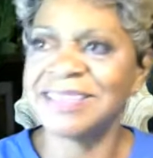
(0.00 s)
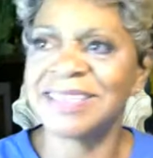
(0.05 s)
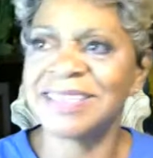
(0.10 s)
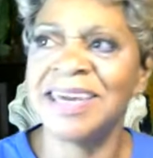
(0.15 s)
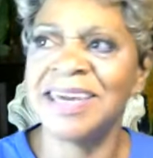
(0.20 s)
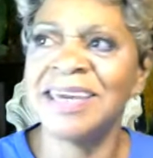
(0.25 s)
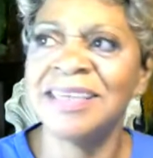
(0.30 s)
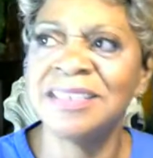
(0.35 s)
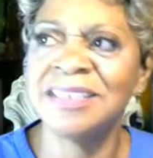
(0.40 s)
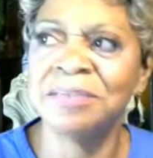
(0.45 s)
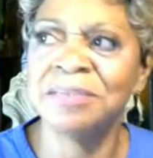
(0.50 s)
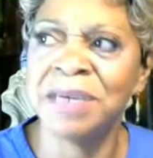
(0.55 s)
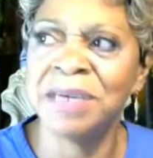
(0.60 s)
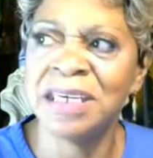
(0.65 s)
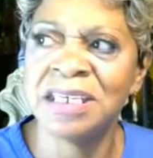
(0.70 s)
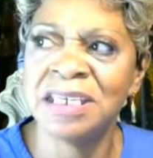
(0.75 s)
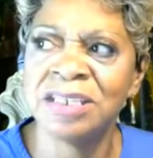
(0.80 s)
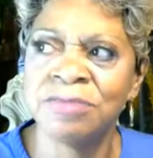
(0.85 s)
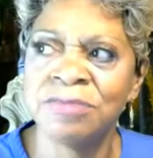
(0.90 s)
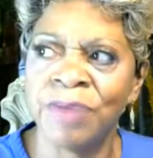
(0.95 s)
And his
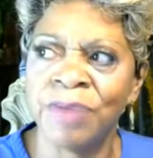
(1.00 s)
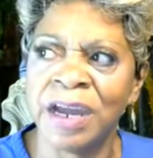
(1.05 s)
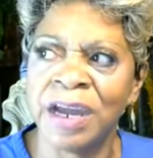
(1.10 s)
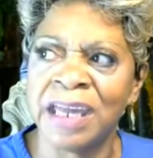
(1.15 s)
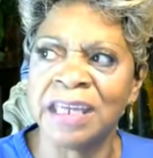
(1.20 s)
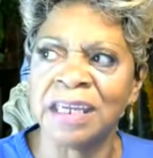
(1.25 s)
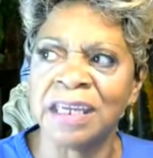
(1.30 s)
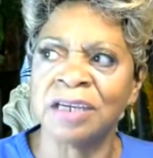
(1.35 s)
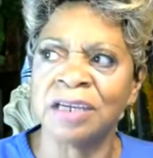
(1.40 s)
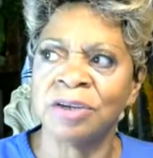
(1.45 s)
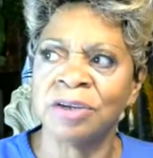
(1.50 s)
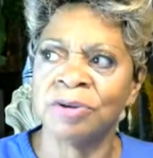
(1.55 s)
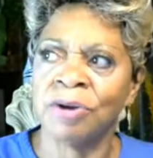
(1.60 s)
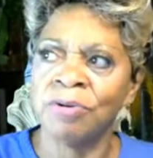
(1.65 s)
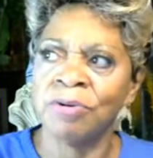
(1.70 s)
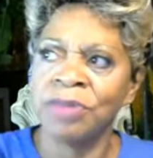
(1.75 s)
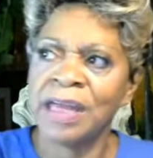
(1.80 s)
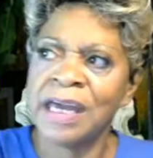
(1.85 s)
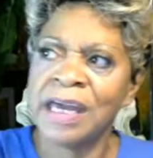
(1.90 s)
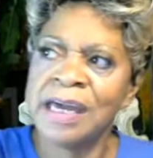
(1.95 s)
kingdom is reigning,
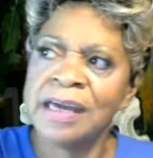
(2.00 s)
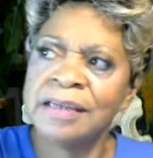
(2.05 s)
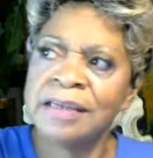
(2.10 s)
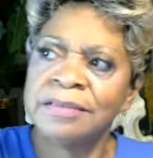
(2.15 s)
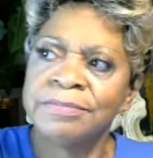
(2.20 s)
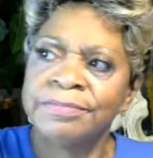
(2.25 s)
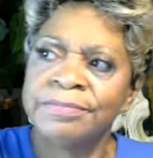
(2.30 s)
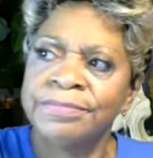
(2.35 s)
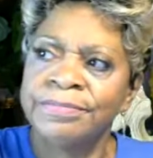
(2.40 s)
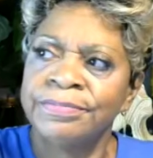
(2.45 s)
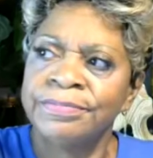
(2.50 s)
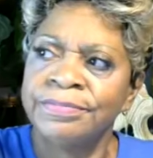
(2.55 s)
you know that?